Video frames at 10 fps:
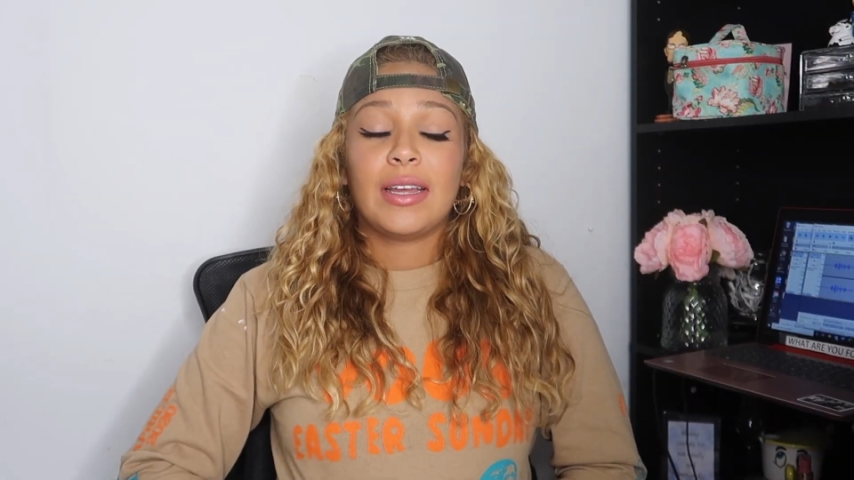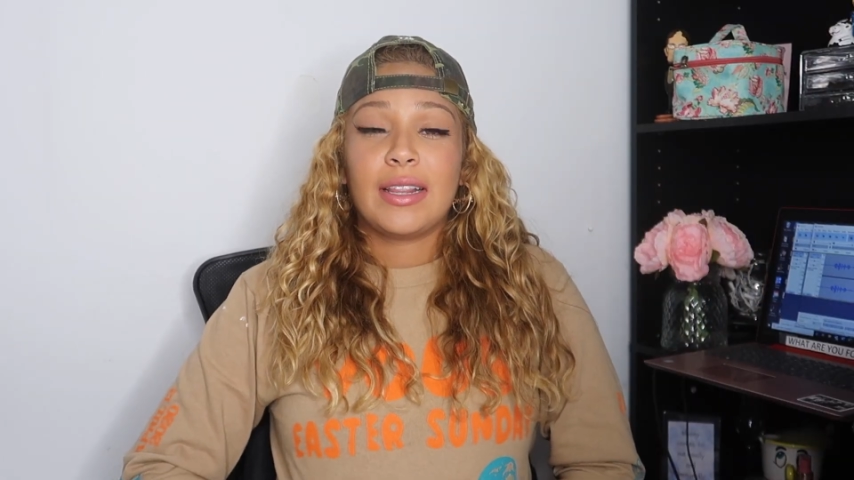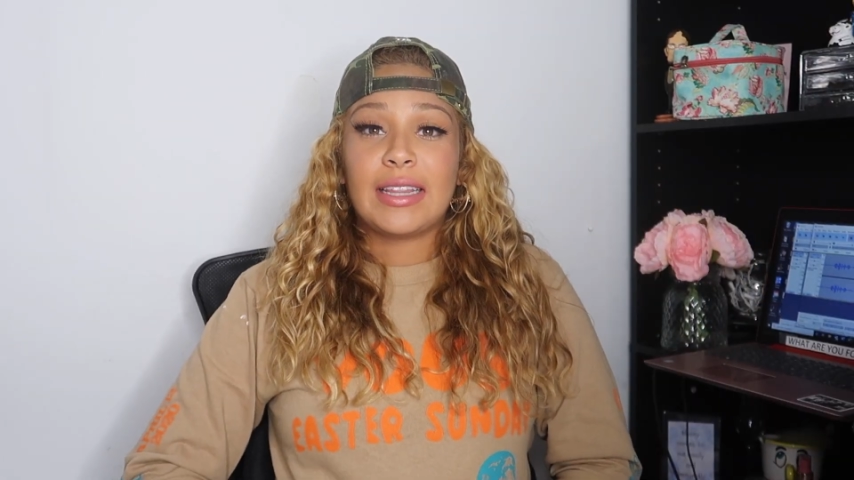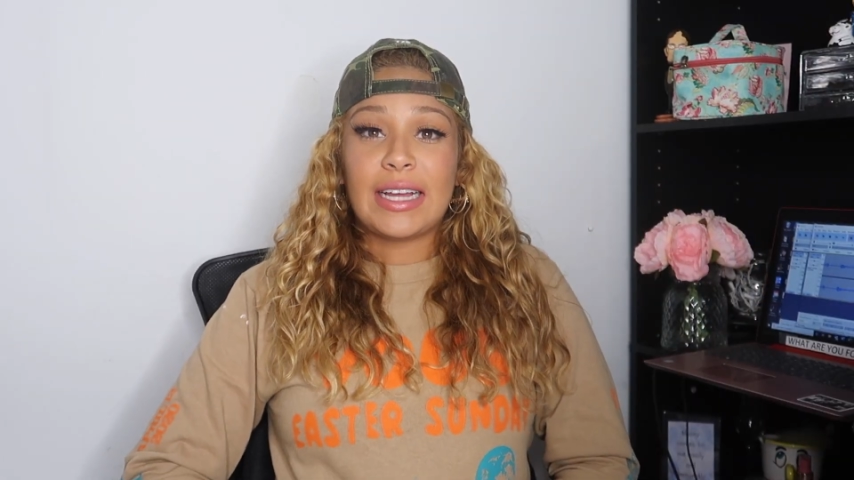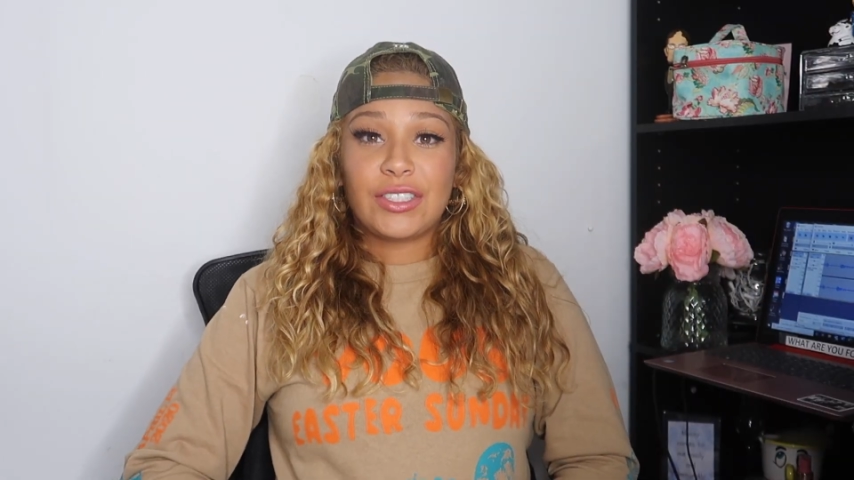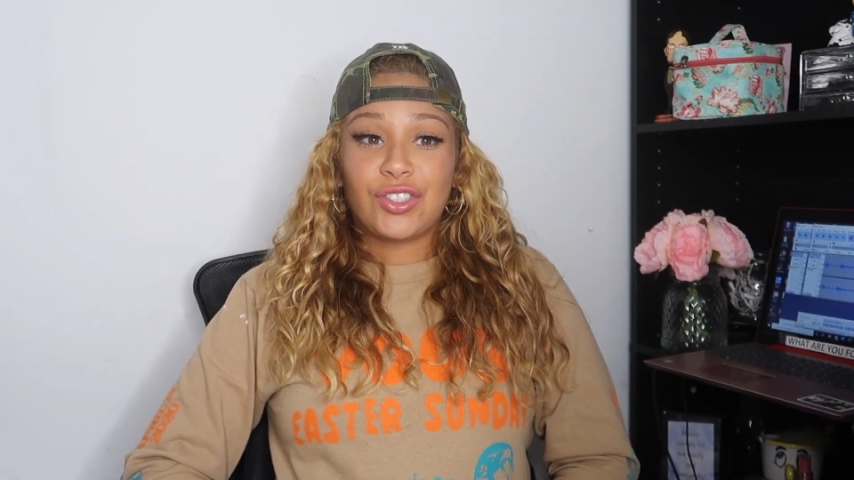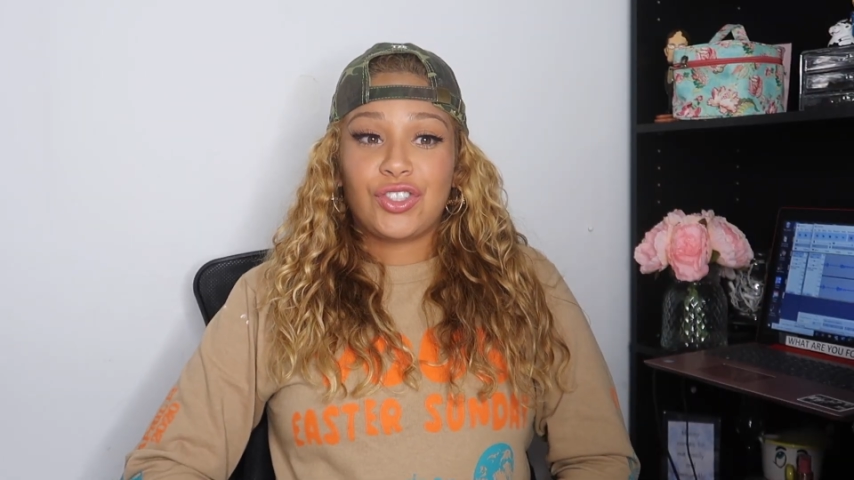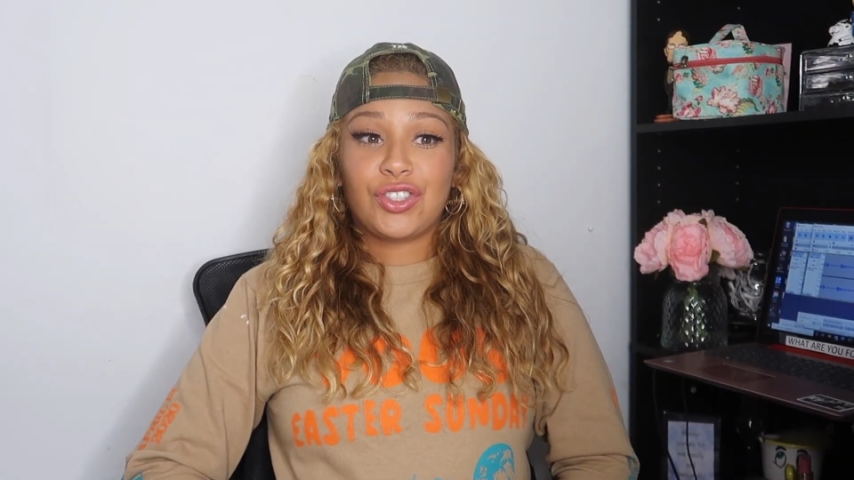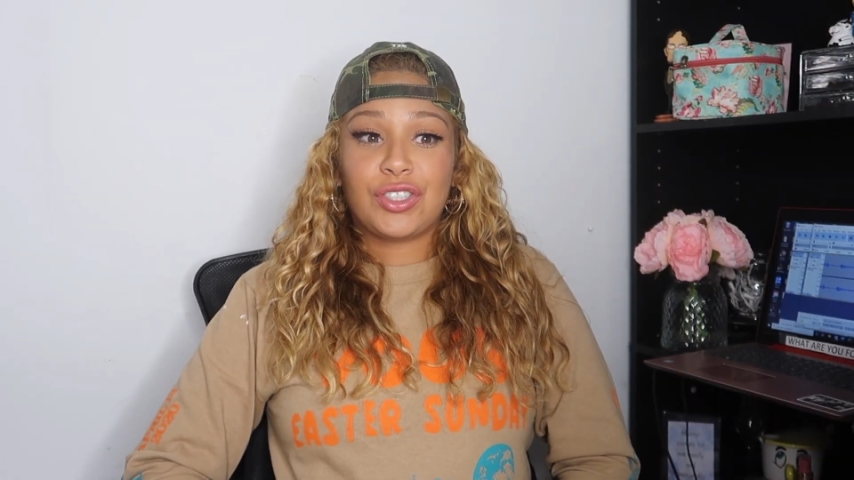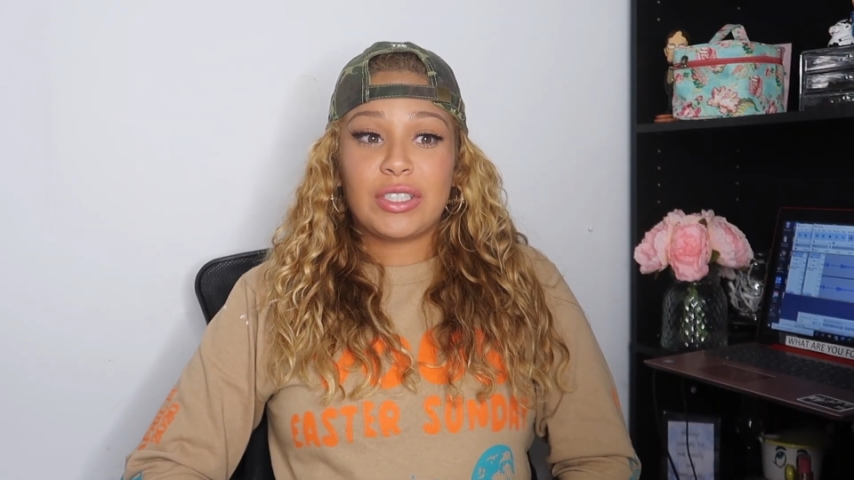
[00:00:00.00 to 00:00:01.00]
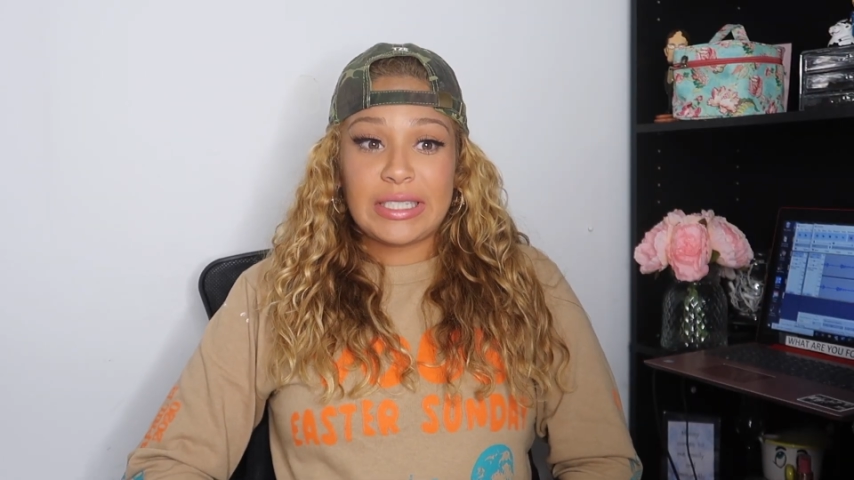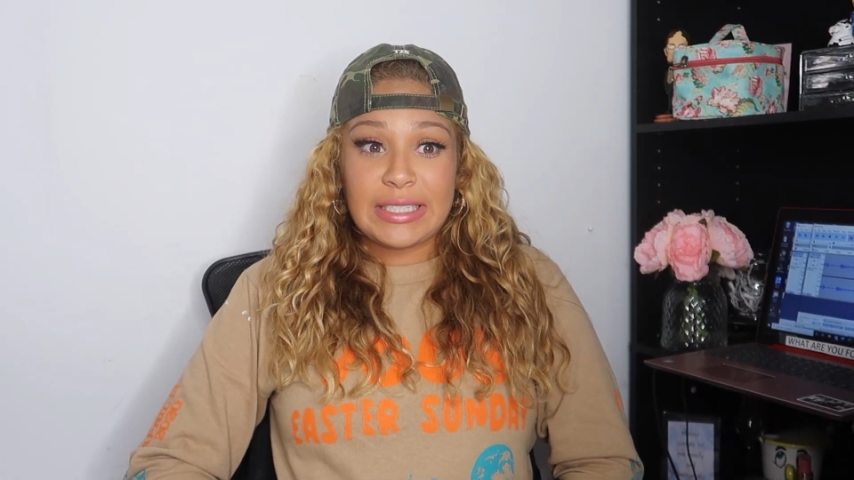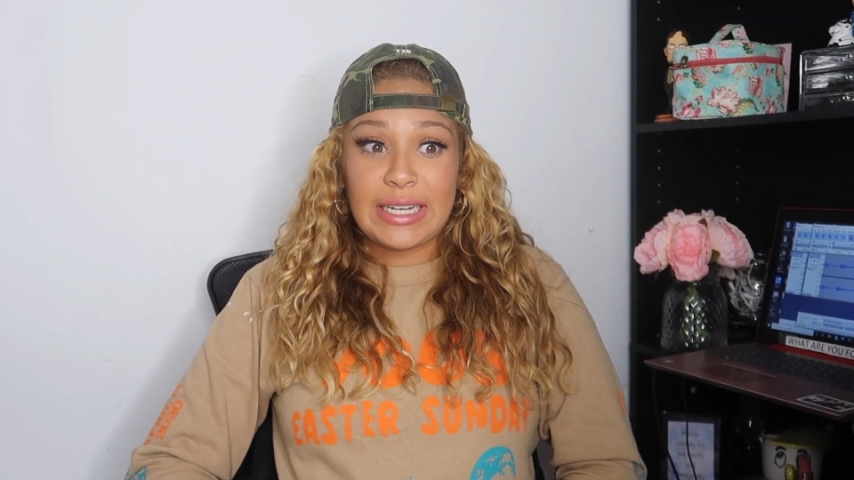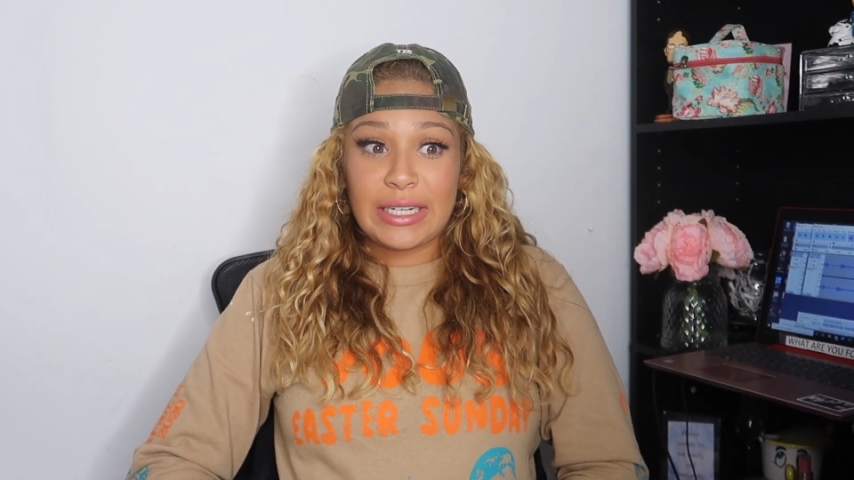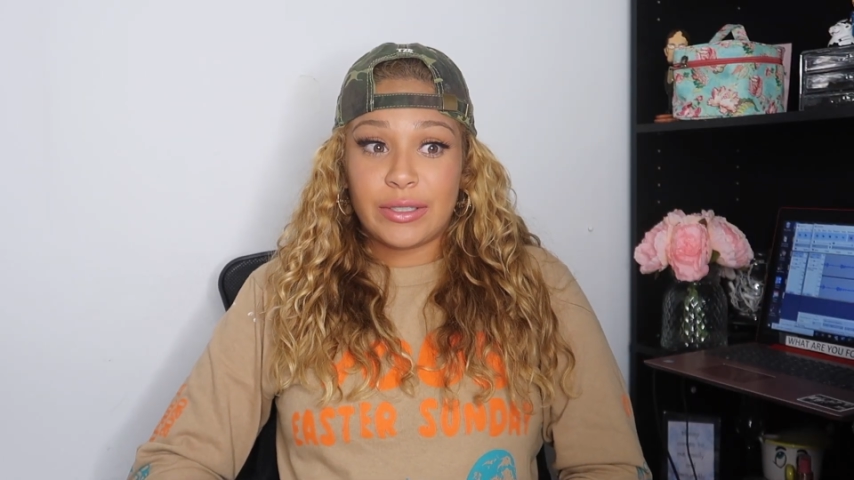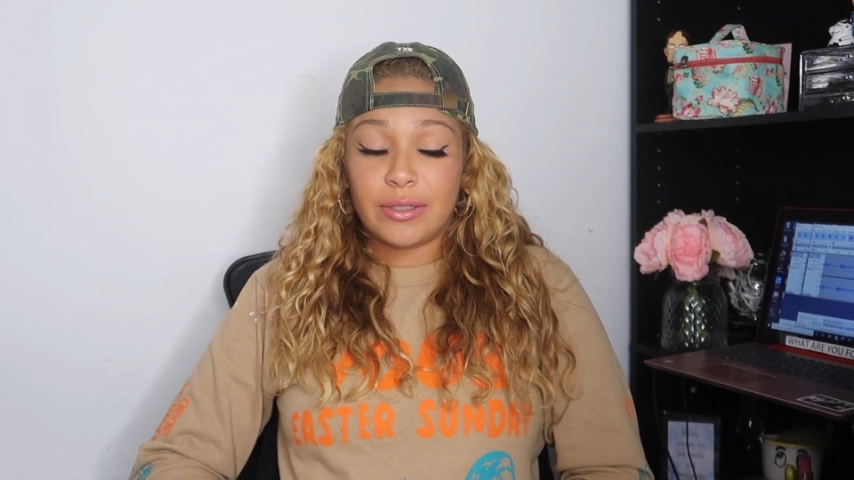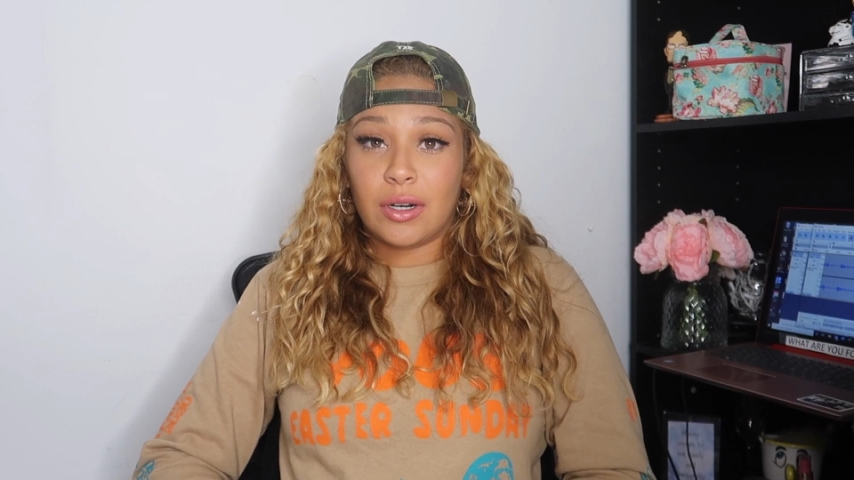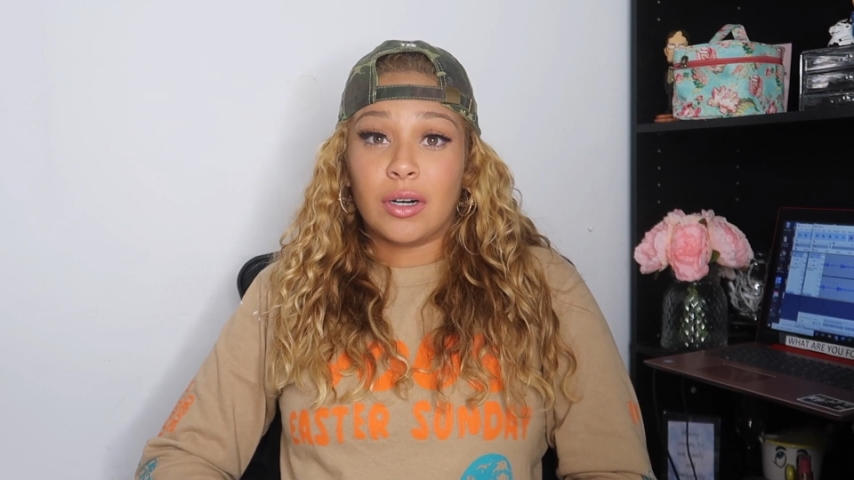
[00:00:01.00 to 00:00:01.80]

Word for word: that's just a tell